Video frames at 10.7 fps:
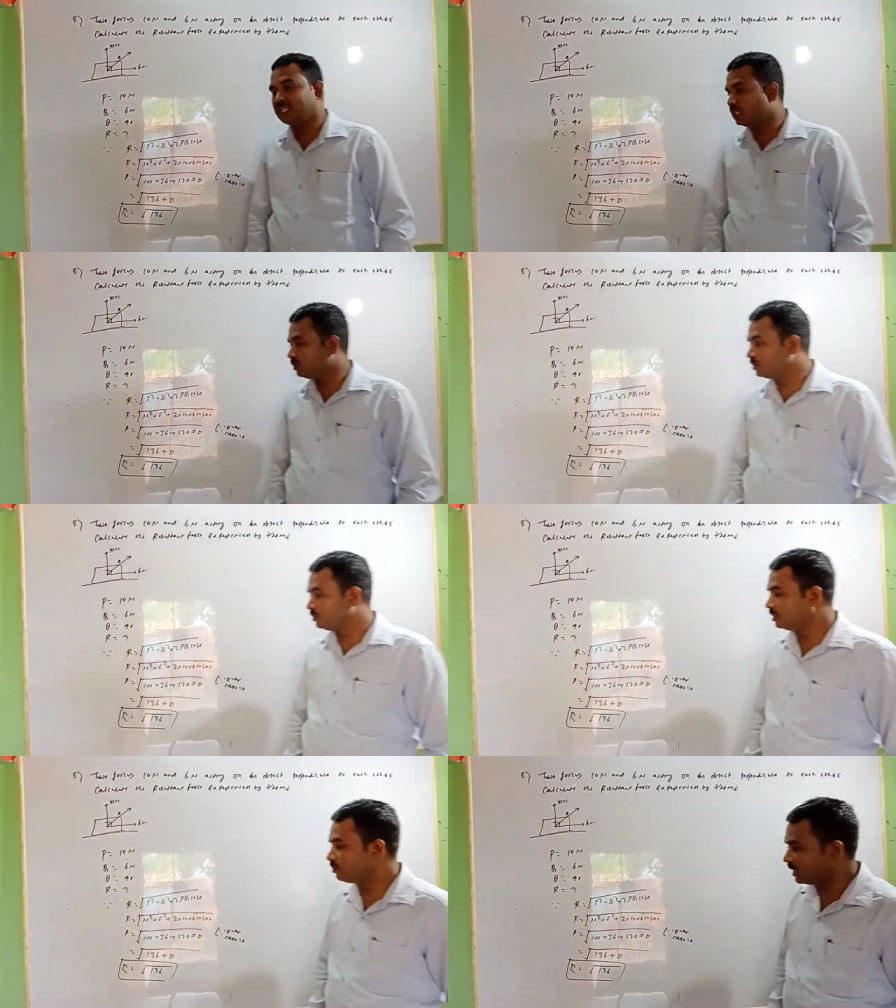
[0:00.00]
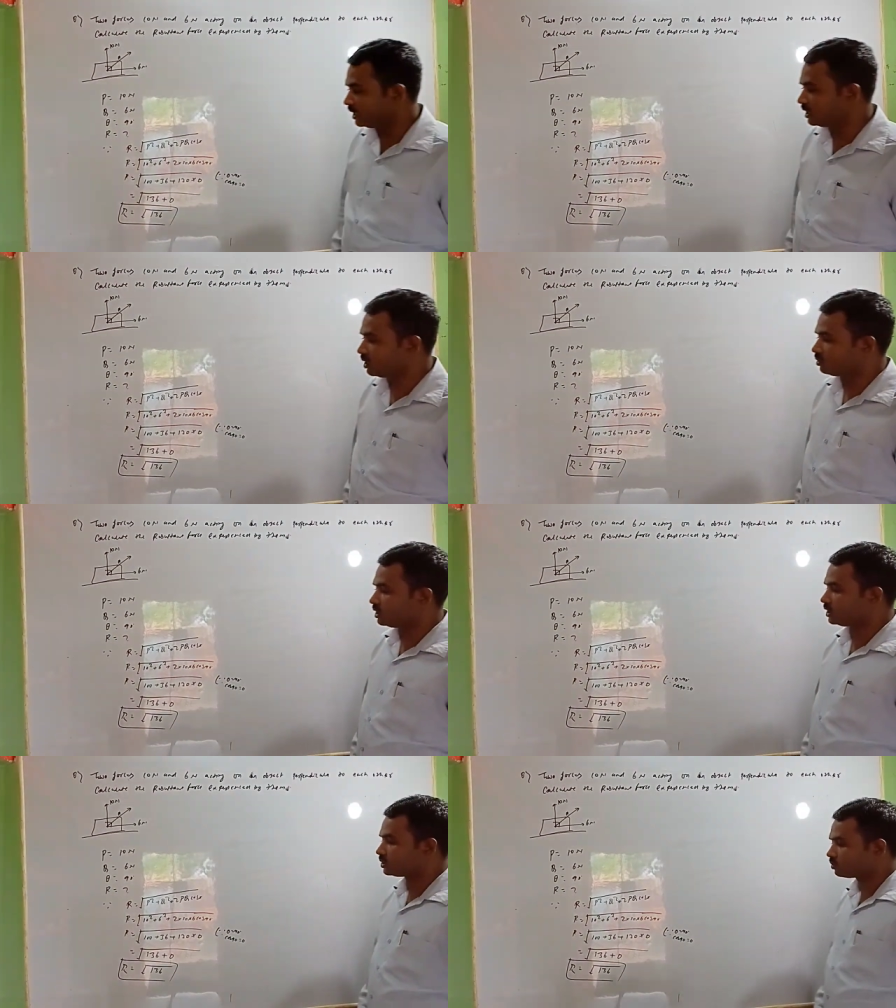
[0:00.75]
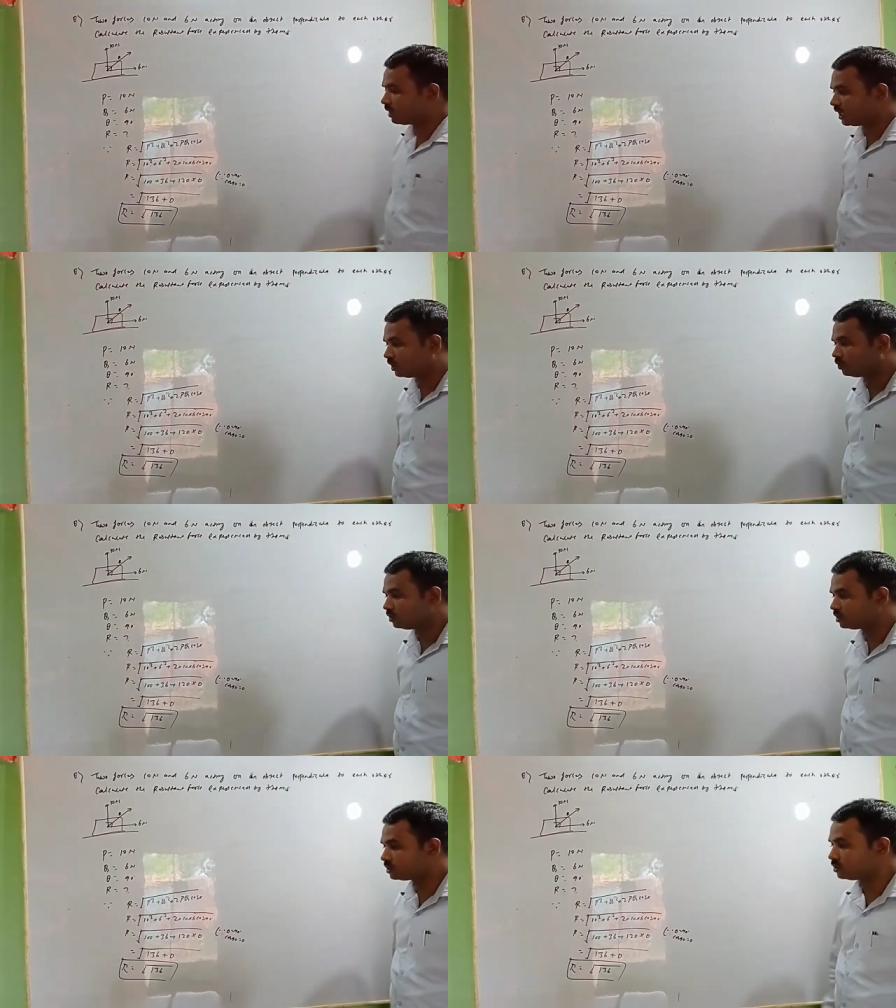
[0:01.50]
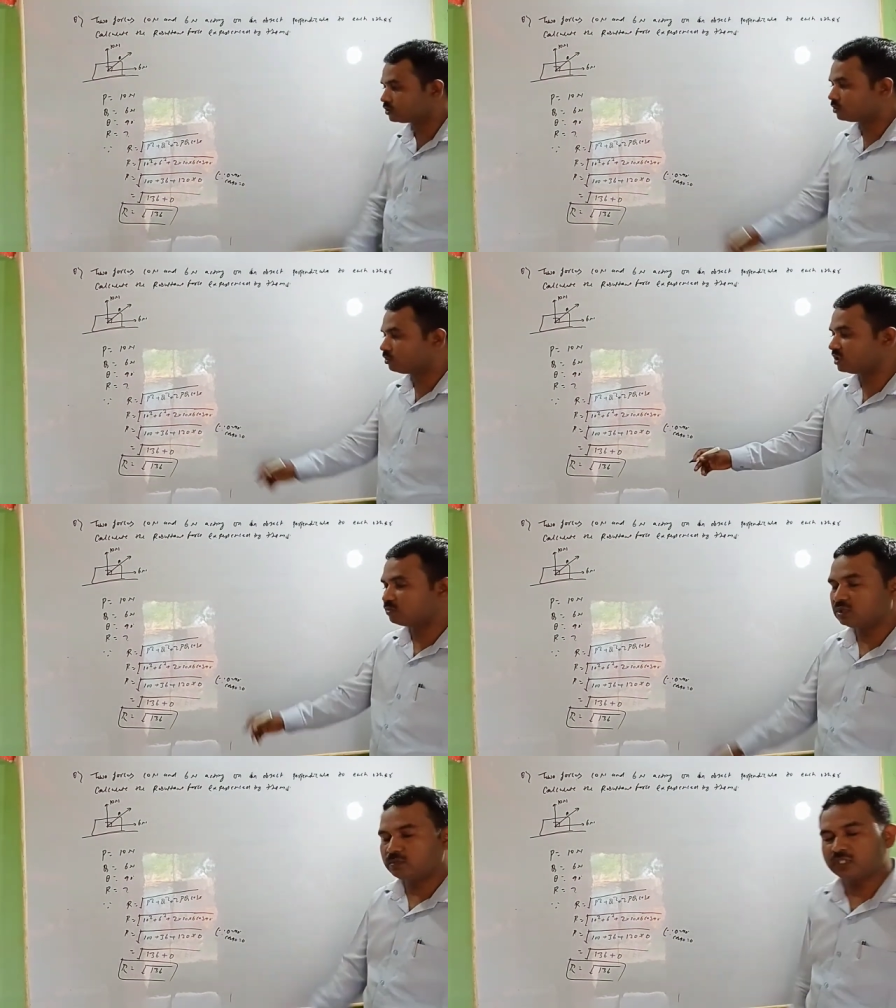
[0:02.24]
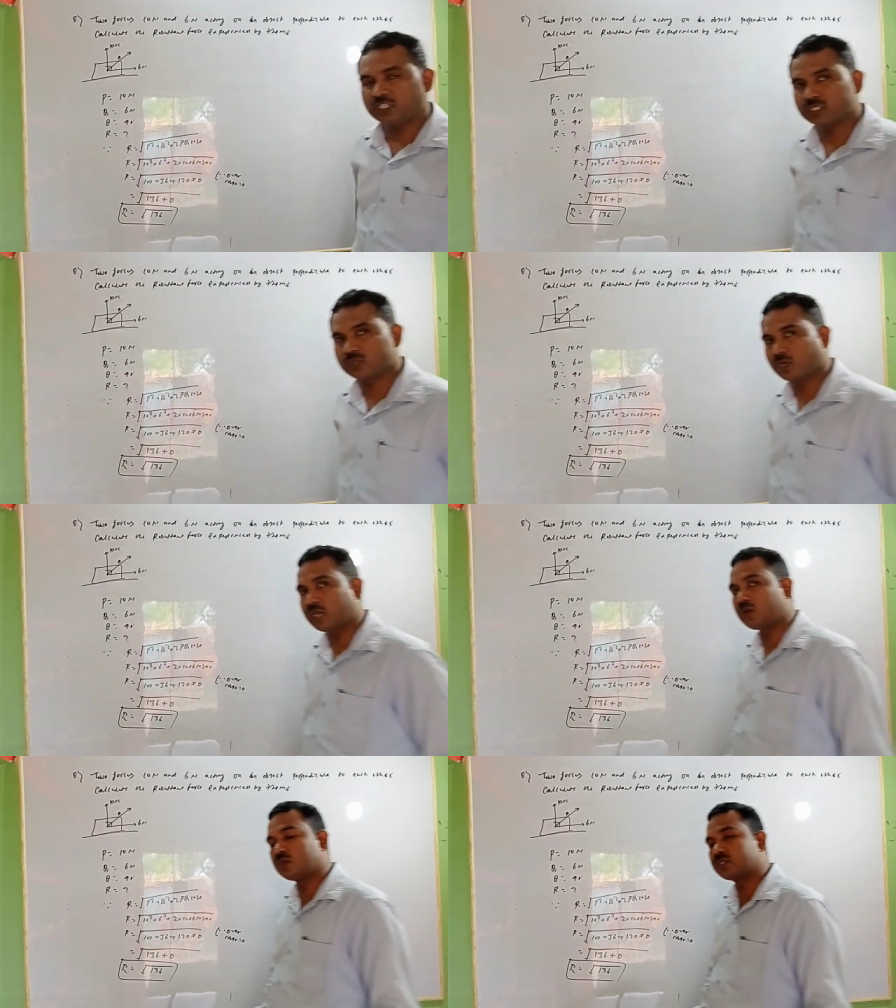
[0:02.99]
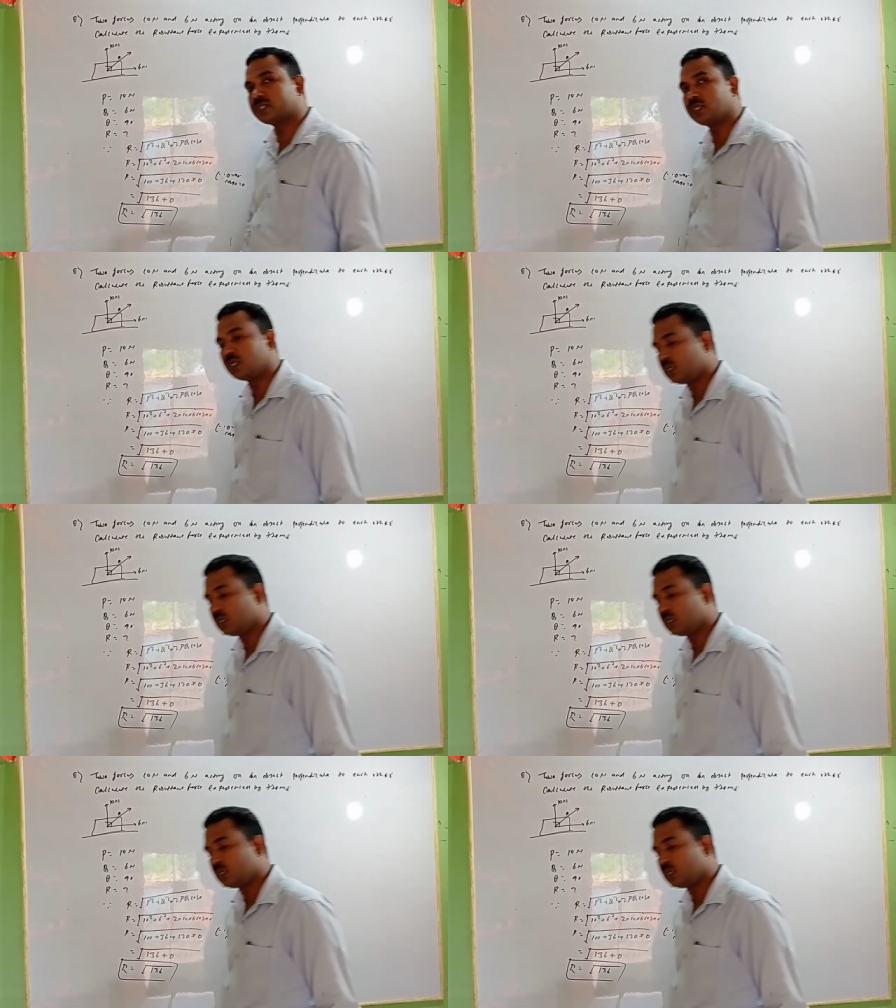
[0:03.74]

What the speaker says: If you will find out the square roots, so what will be the square roots?